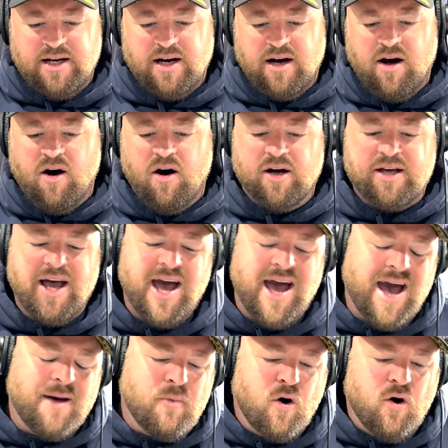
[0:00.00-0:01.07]
Oh,
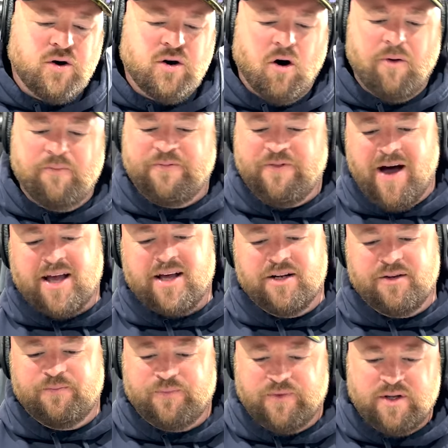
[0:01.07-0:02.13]
come on. I'm
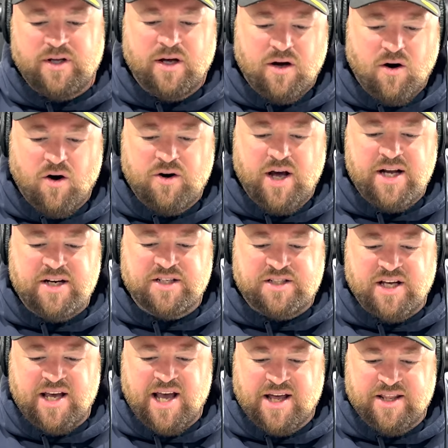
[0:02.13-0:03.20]
fucking... I need to
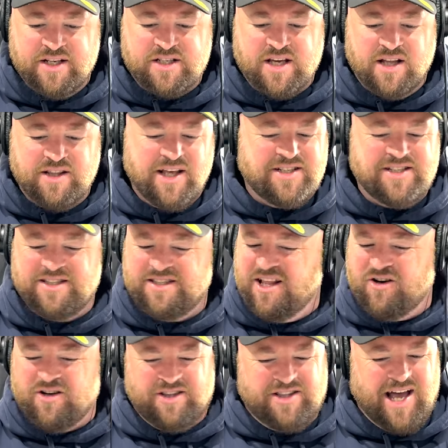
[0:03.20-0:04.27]
see how this...
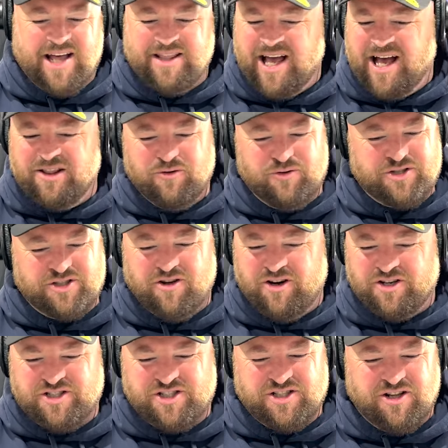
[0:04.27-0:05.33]
Look at that. That looks
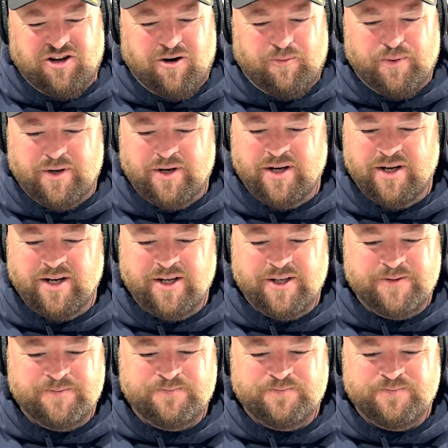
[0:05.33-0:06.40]
like slop.
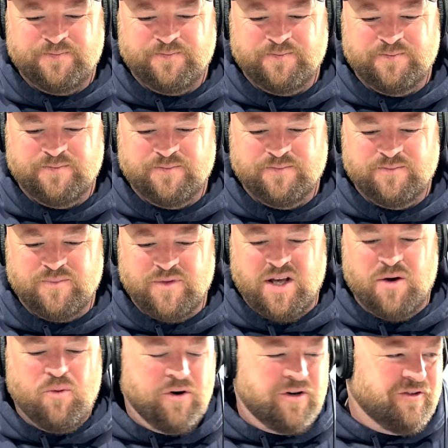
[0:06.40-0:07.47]
You
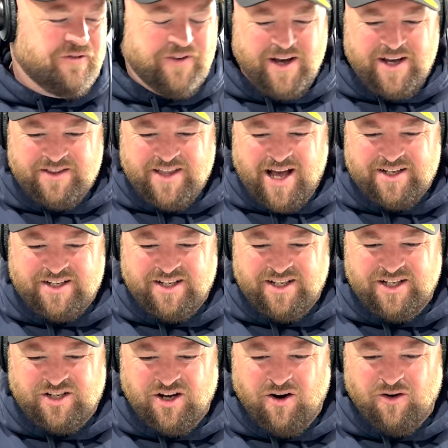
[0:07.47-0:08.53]
wouldn't feed that to
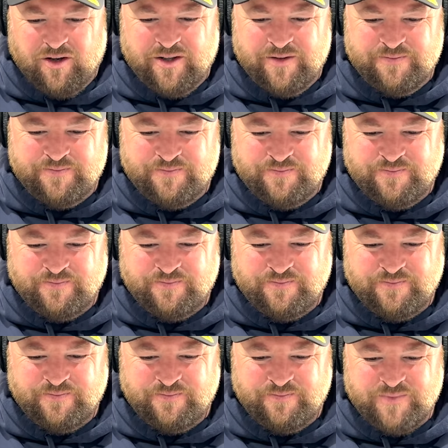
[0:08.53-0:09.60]
your dog.
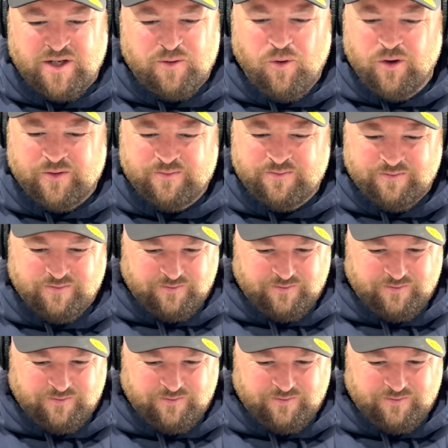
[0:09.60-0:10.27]
You wouldn't.